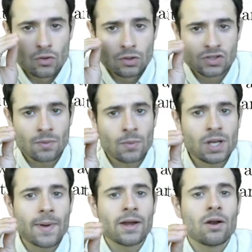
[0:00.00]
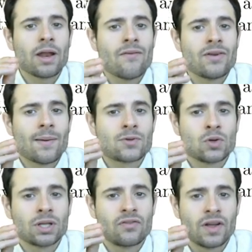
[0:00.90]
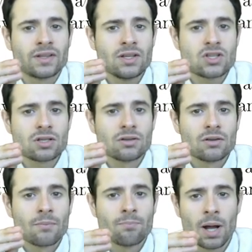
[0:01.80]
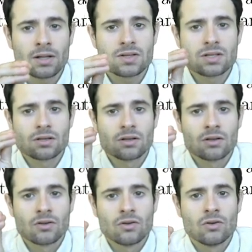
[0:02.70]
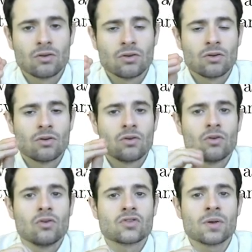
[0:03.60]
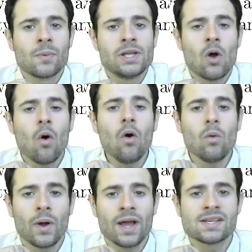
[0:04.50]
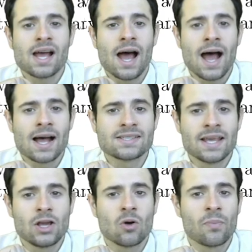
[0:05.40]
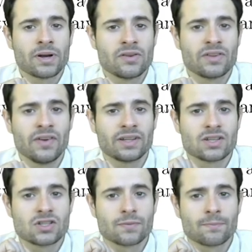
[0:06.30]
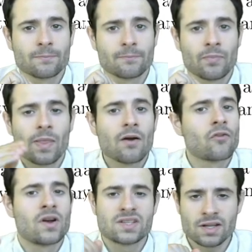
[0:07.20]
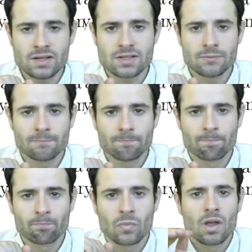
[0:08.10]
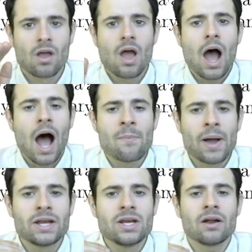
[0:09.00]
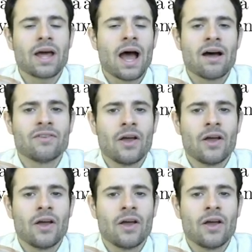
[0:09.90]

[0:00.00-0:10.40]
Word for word: somebody might not have an absolute advantage, but somebody always has a comparative advantage. For instance, I might not have